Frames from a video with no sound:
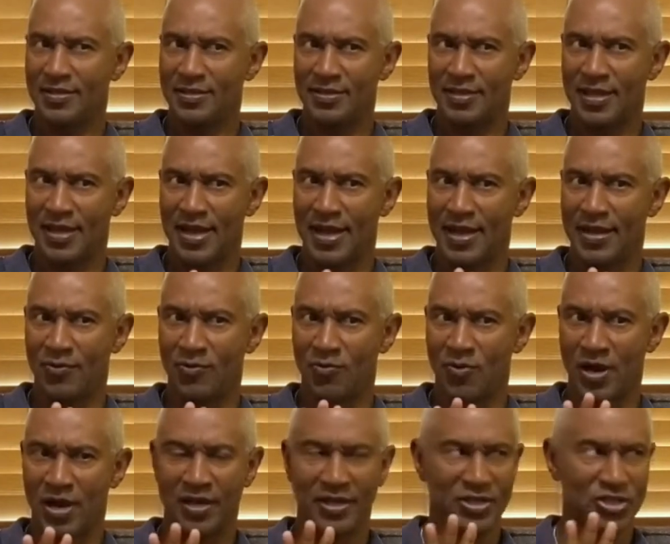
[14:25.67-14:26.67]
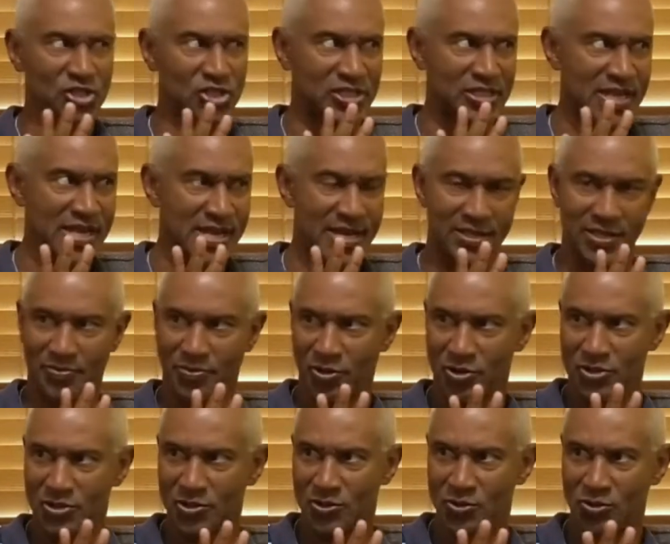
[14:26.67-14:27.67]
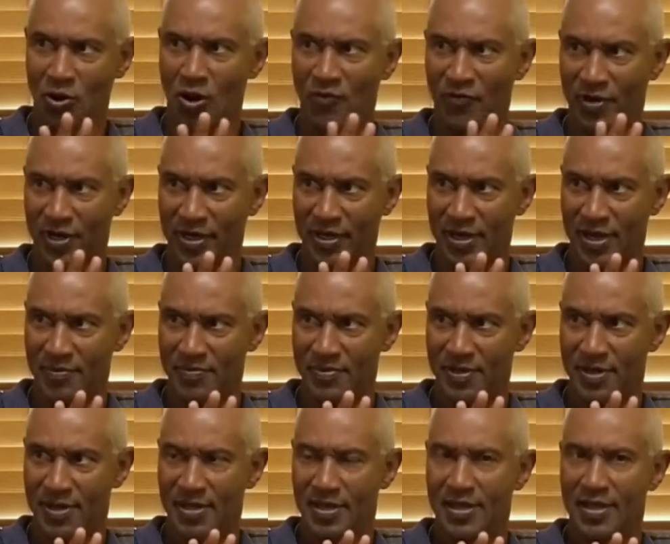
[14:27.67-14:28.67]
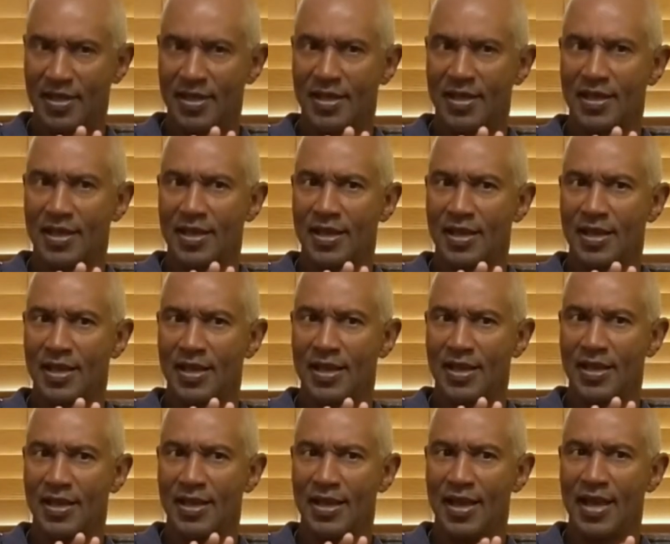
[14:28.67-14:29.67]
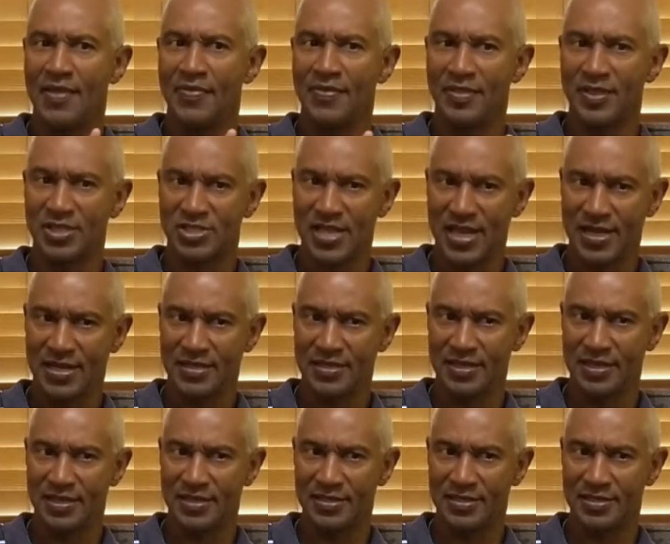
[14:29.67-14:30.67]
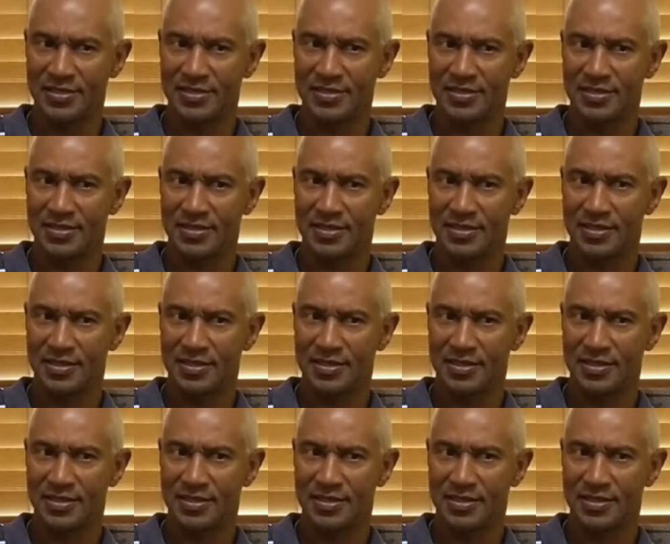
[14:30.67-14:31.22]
that I rarely see in the person who's offering it up. And the second is,